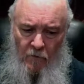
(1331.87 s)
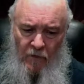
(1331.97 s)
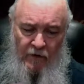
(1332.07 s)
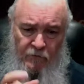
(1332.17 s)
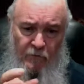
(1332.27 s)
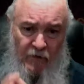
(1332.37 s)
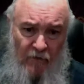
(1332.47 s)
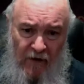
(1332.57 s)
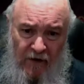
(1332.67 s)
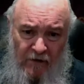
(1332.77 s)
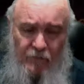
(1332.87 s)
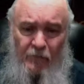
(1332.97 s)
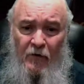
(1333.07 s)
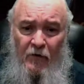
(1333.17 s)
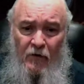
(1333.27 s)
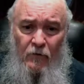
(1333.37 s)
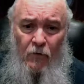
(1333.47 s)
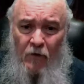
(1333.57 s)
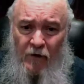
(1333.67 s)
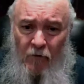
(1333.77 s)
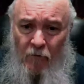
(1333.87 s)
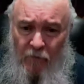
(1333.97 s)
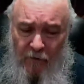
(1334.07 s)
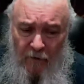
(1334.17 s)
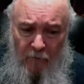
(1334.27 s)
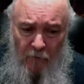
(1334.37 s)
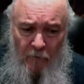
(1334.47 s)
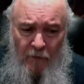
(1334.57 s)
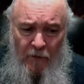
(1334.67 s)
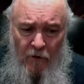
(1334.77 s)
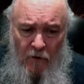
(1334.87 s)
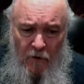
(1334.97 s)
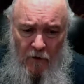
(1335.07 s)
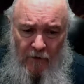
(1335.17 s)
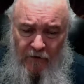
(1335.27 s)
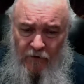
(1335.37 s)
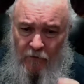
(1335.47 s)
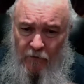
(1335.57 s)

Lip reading: It's been my experience working with people that you